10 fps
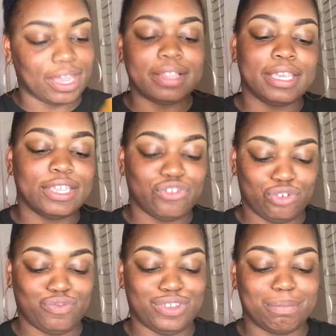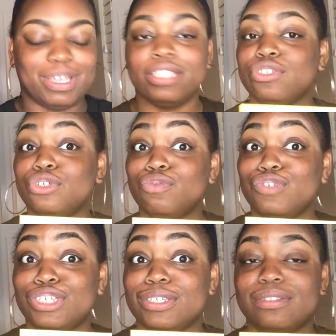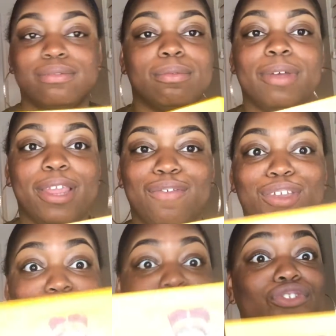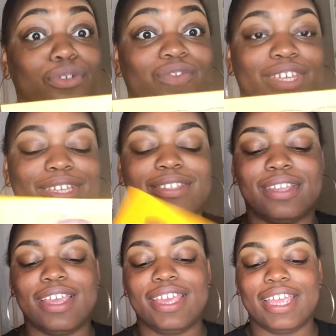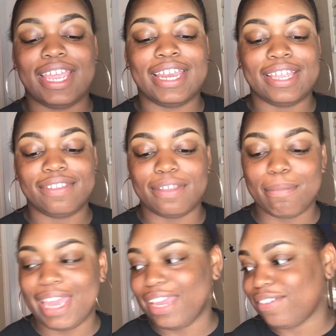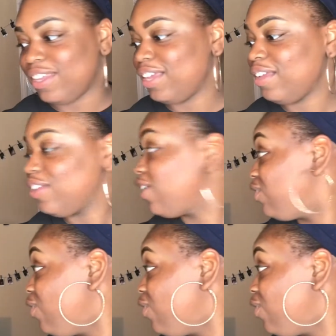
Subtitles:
I think it's Juvia's Place. Juvia's, whatever, it's Juvia's, and it's amazing. Y'all